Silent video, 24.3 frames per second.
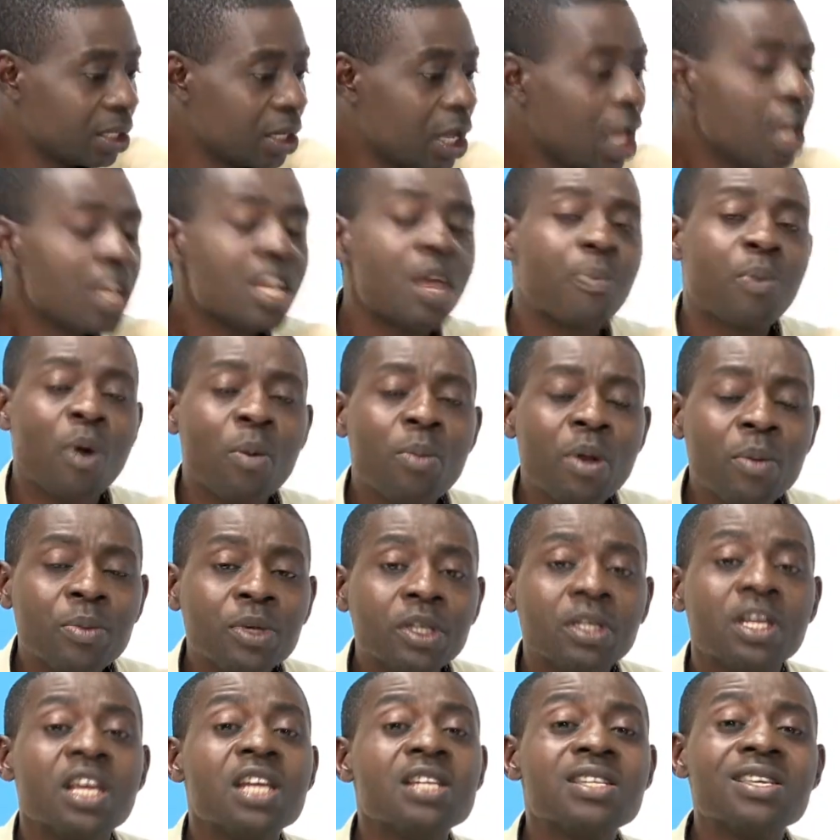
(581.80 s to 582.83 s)
The problem,
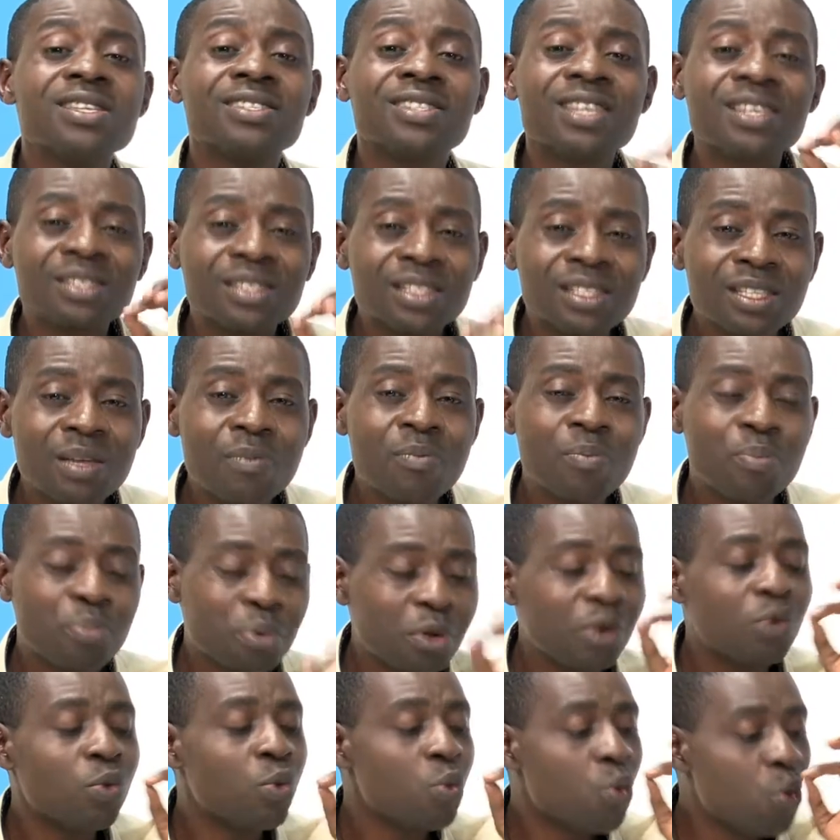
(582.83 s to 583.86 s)
it is the simple
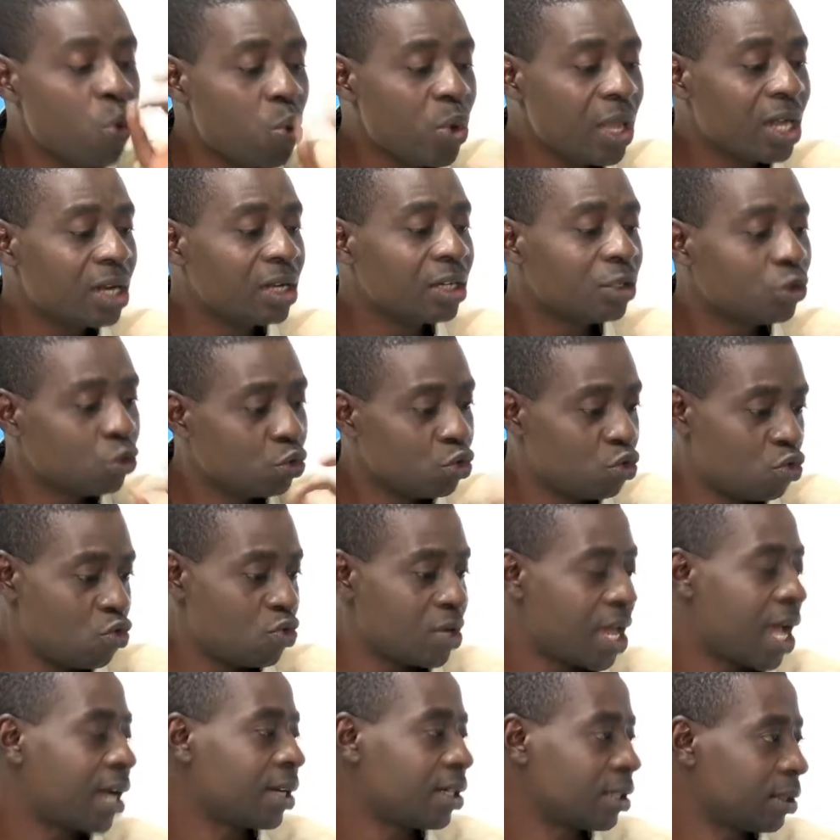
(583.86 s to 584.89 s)
will to do
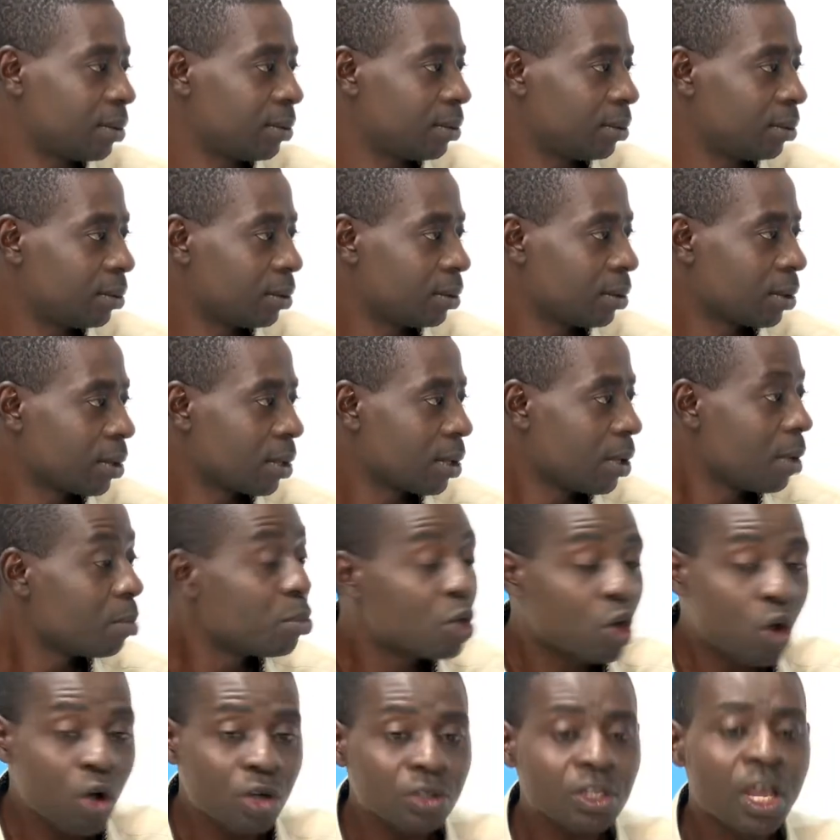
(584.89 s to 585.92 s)
that.
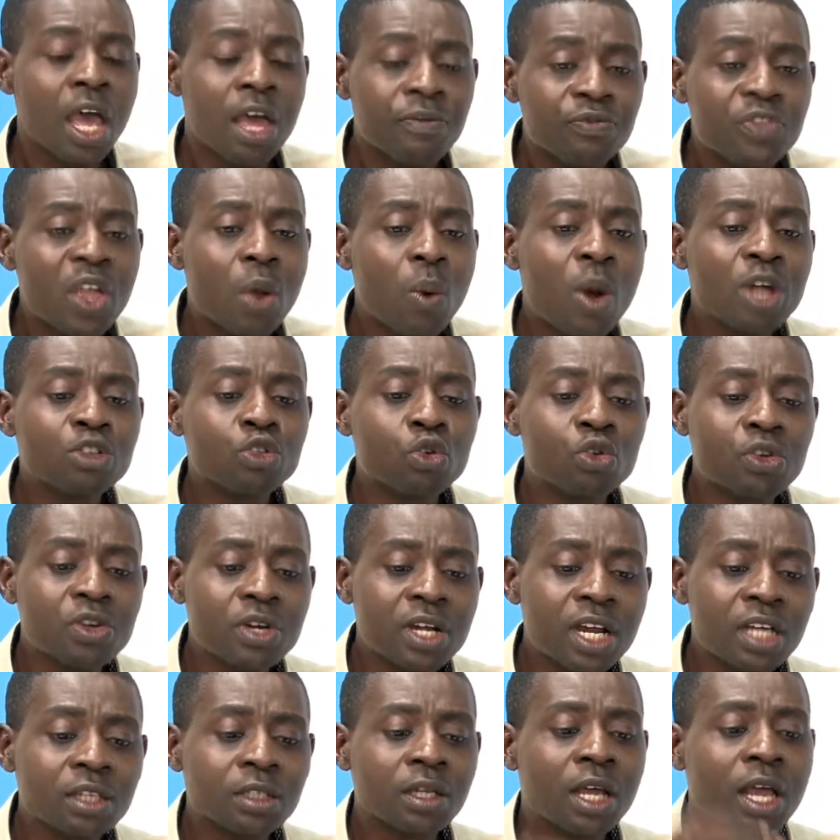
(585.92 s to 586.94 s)
Because they want to
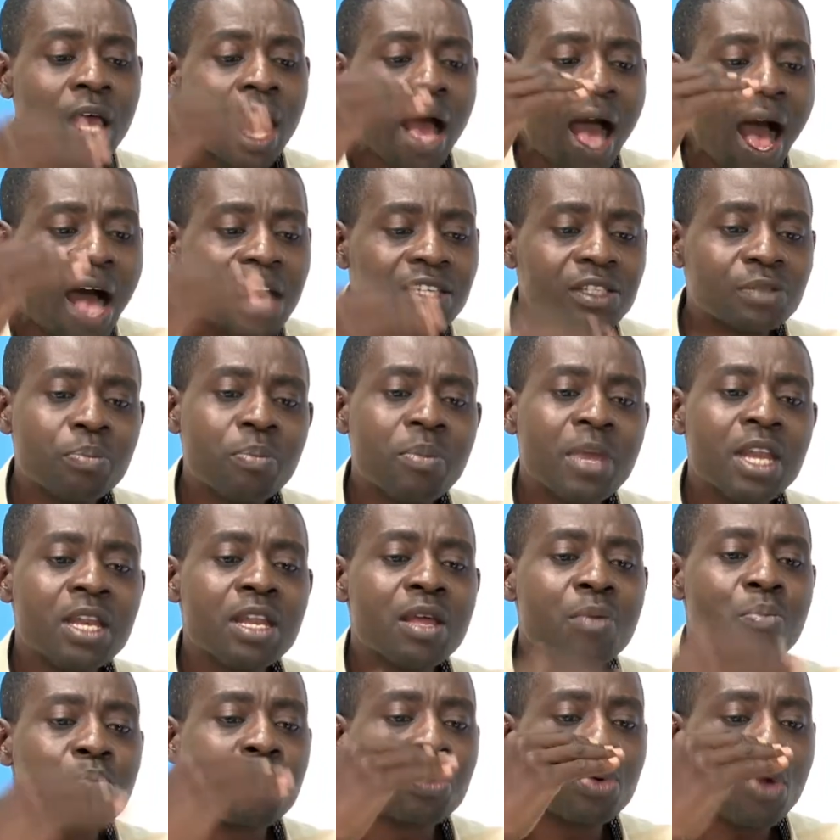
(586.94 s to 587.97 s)
create as many
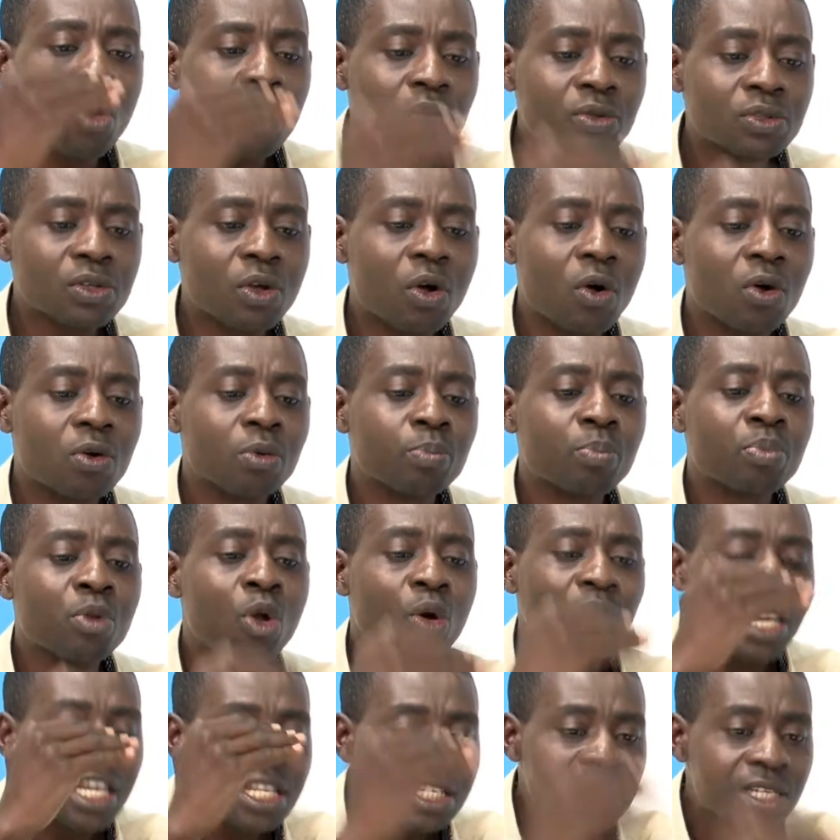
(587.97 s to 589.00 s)
blocks or
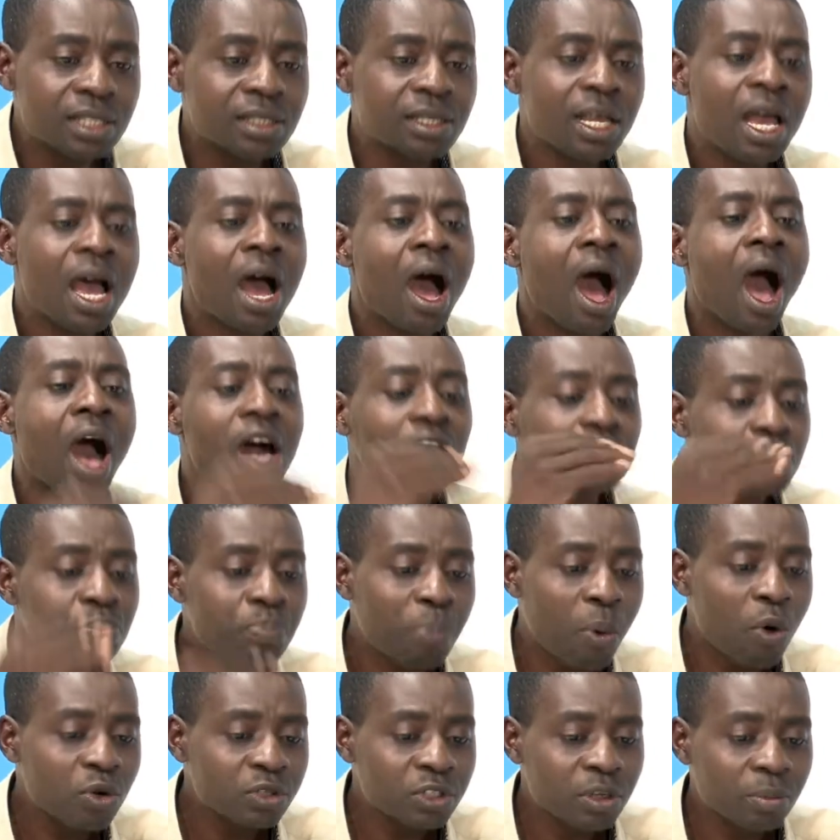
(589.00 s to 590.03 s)
blockages as
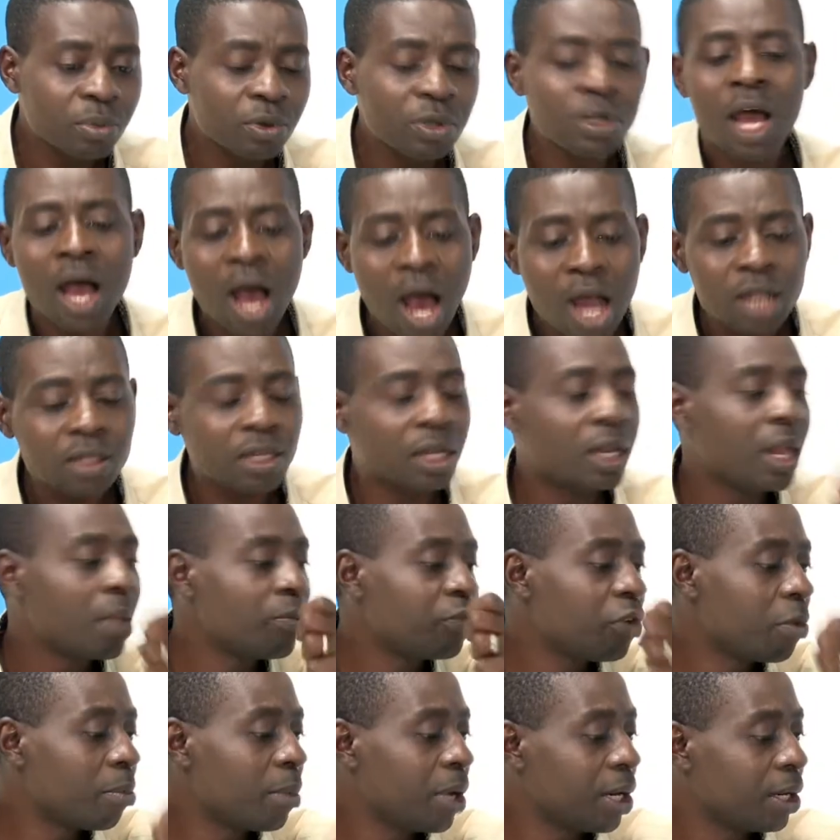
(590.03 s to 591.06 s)
possible and claim for
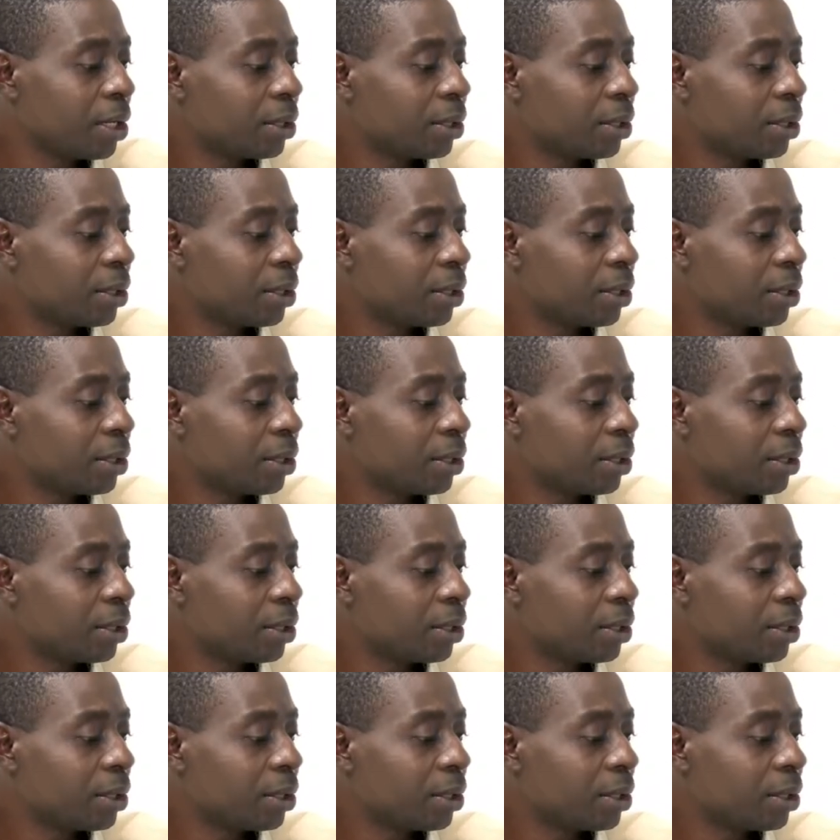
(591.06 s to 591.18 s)
money.